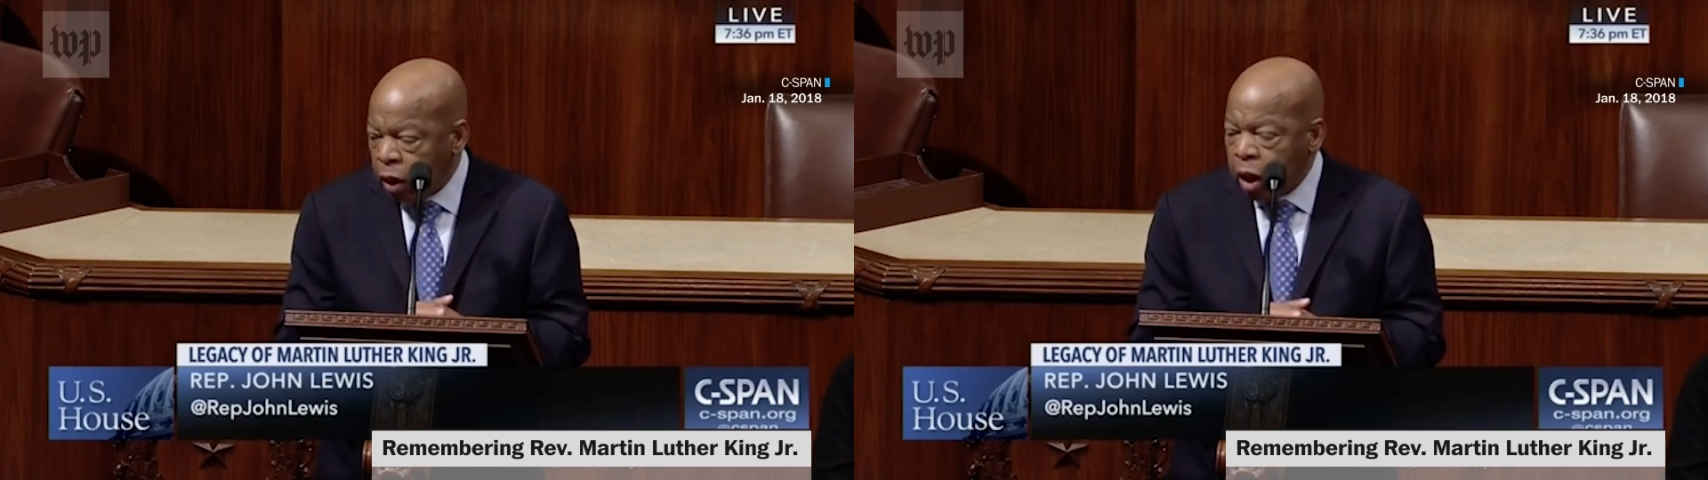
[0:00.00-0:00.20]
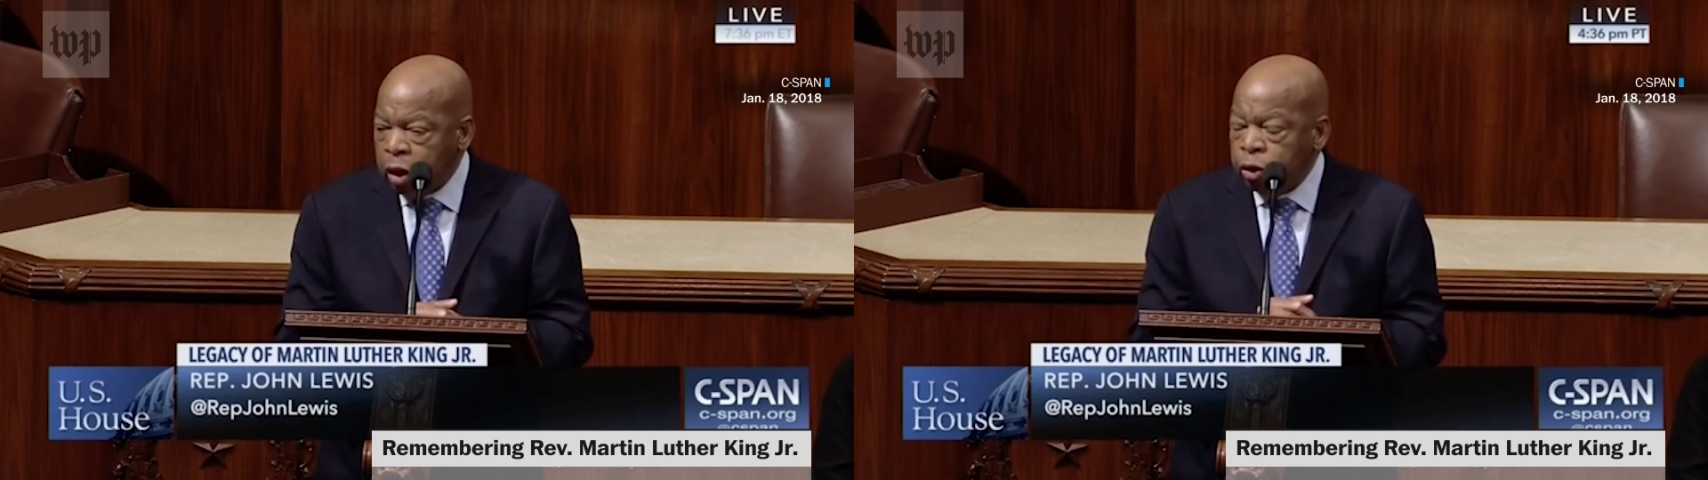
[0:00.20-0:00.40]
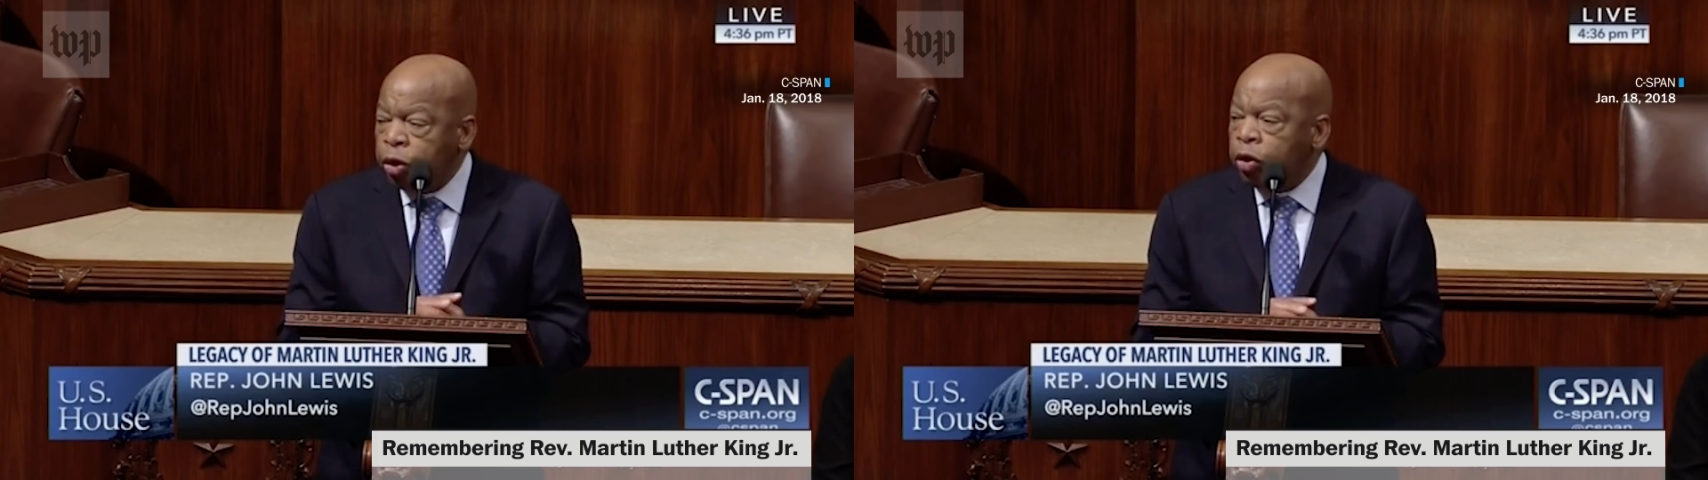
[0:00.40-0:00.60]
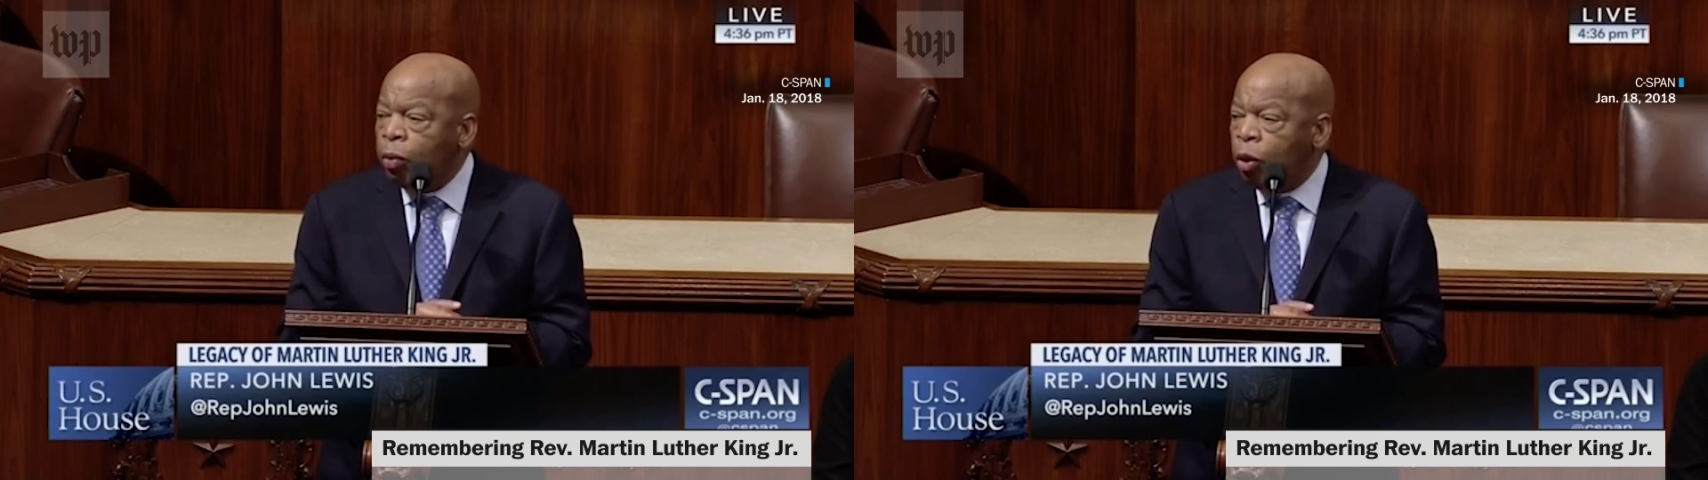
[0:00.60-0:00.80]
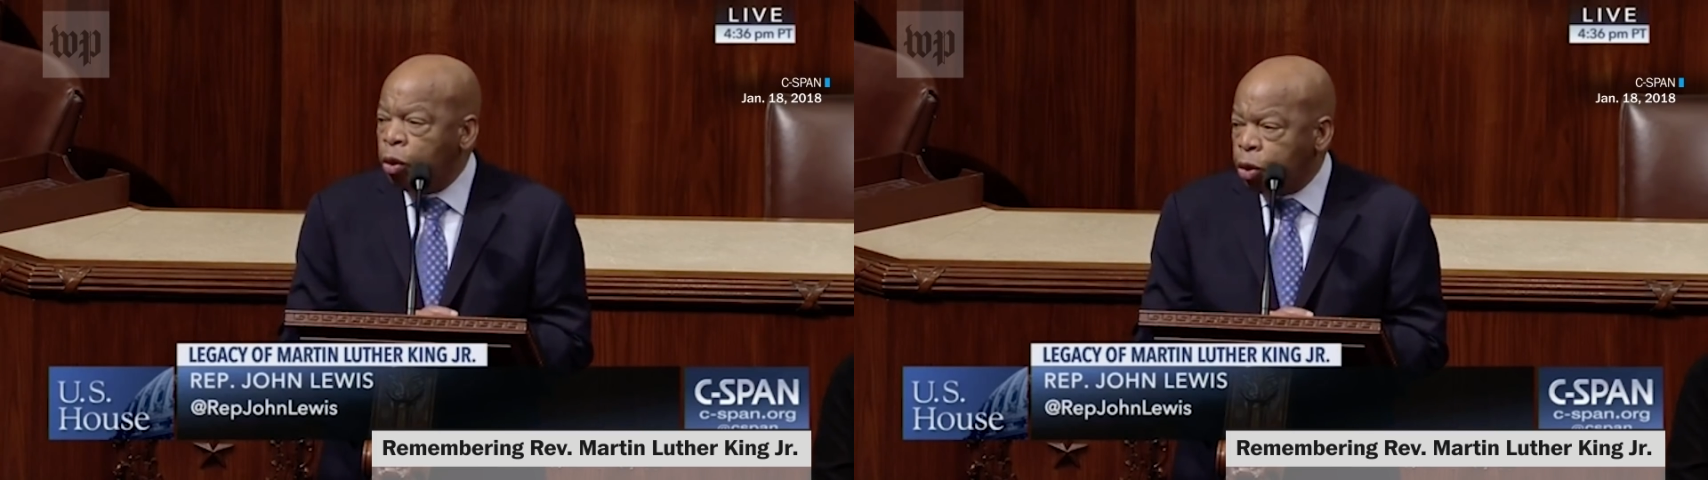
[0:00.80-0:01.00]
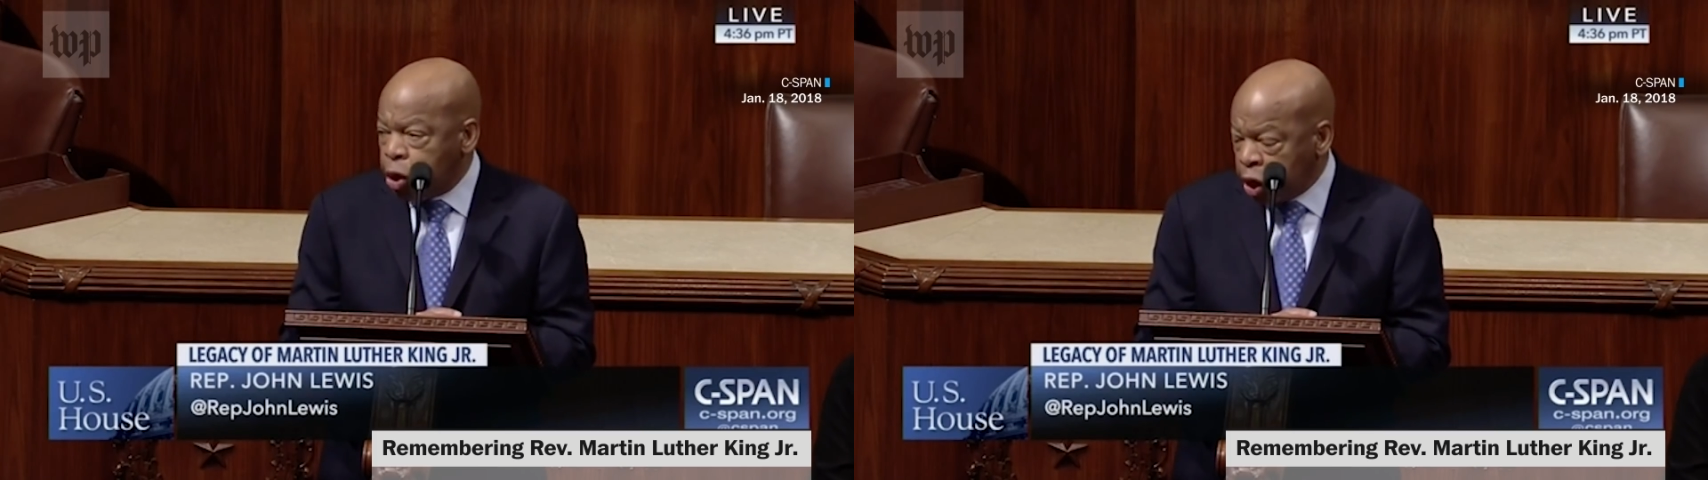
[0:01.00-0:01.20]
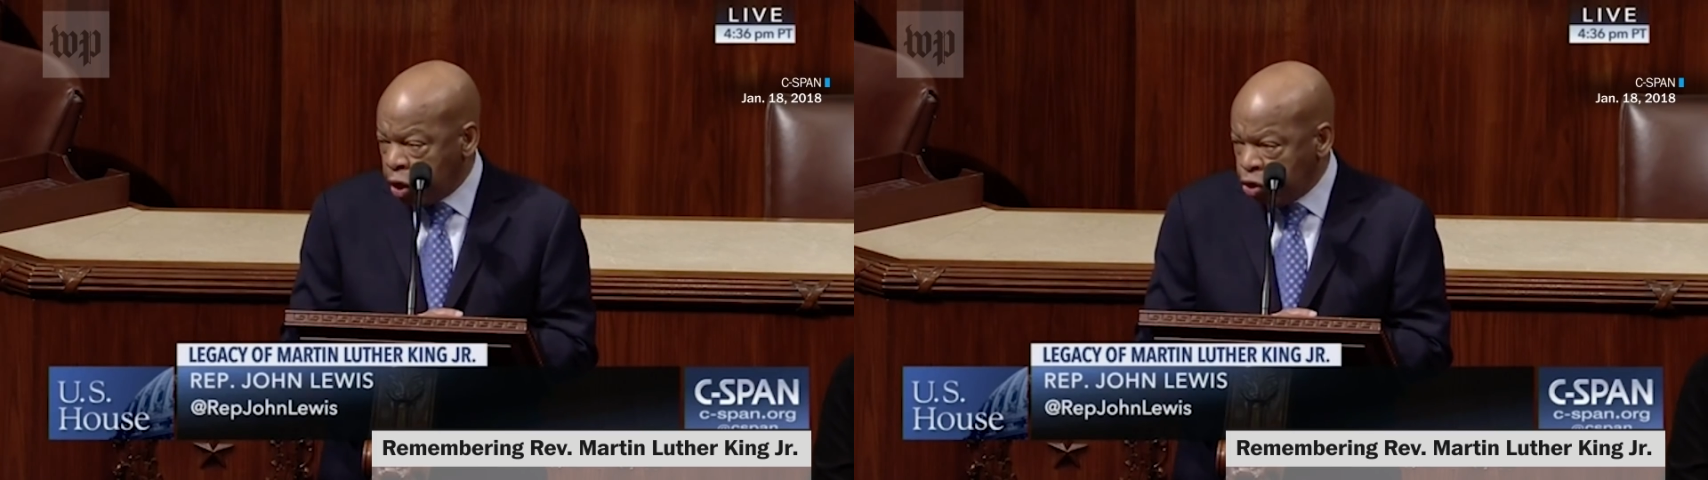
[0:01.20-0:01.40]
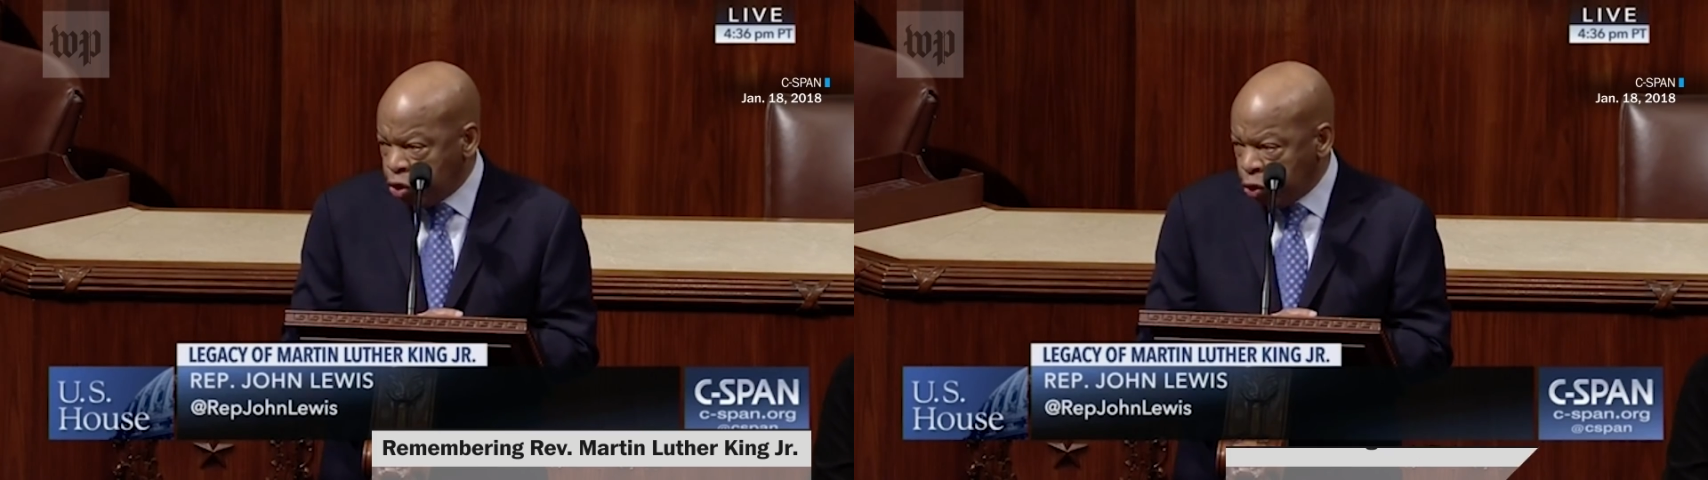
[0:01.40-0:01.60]
I heard of Martin Luther
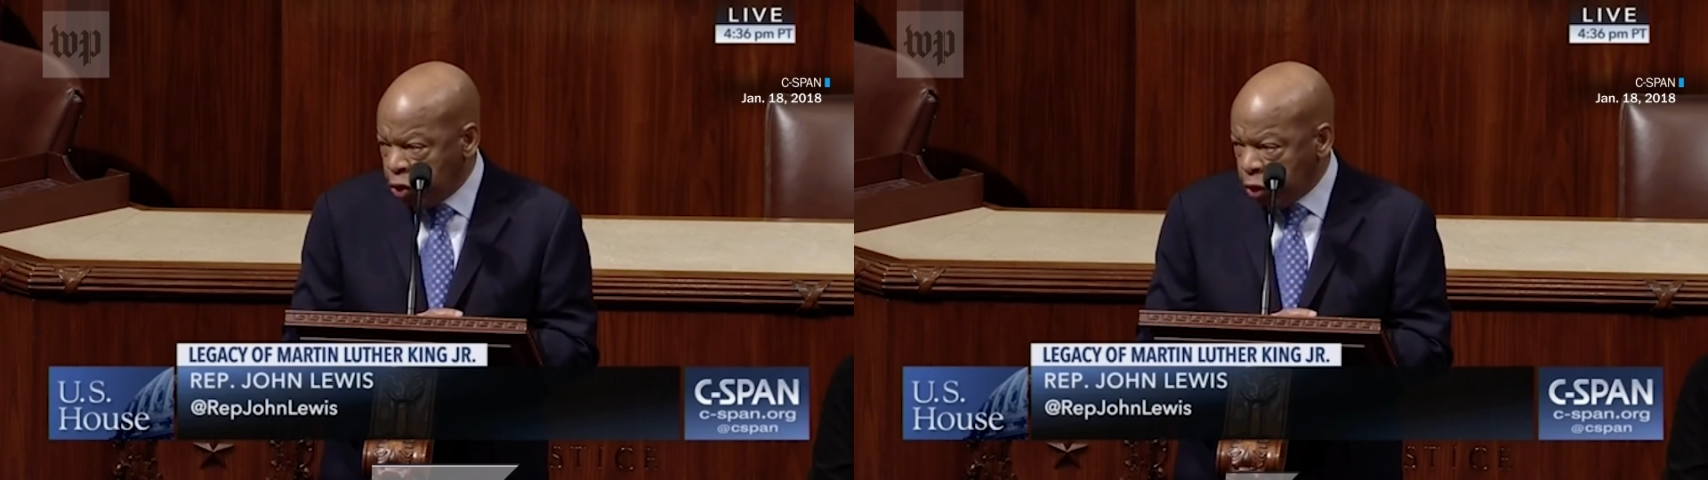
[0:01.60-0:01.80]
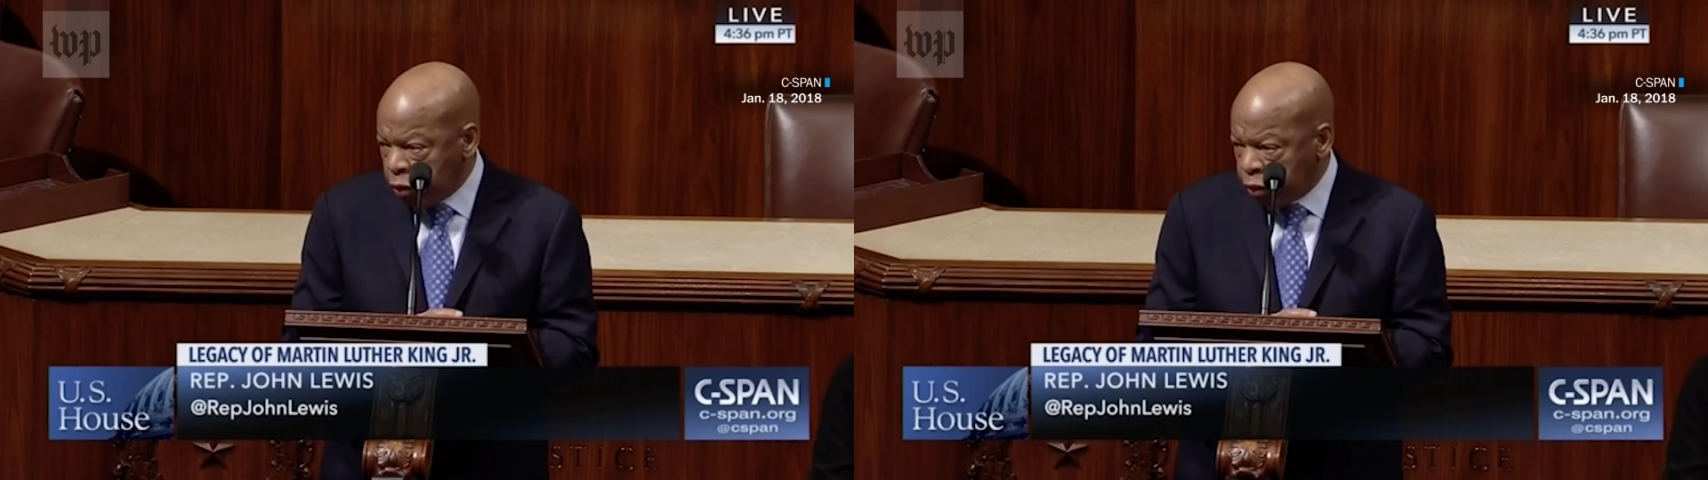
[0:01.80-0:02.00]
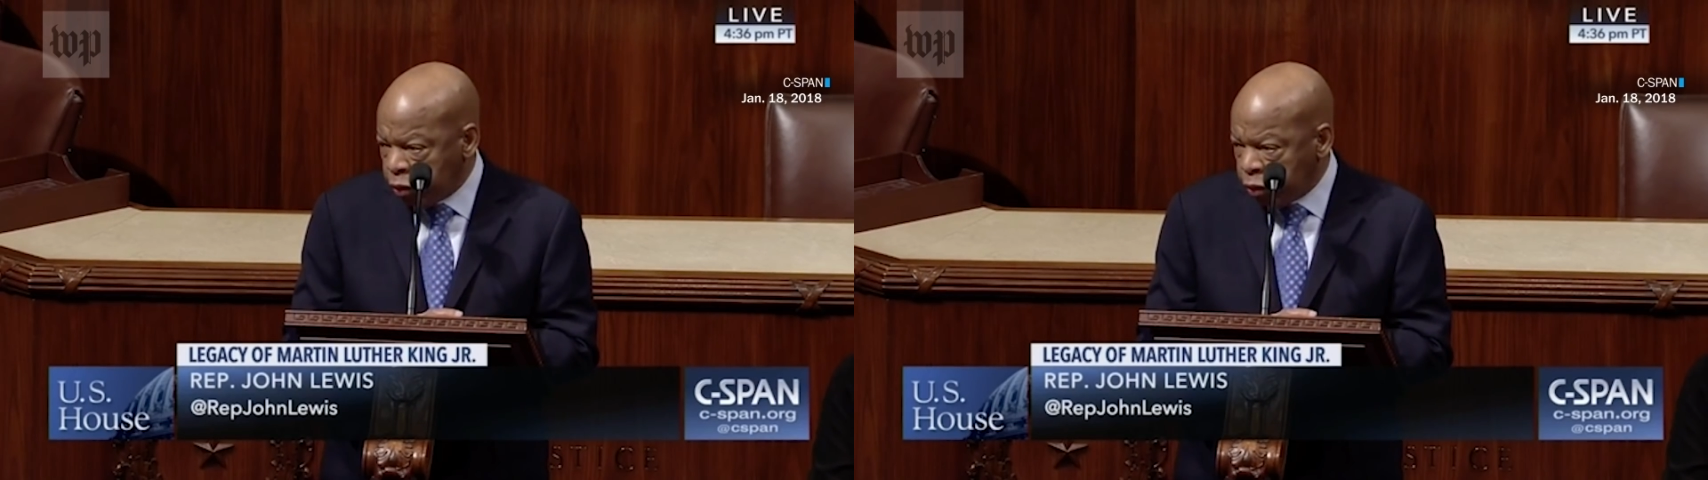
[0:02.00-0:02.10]
King Jr.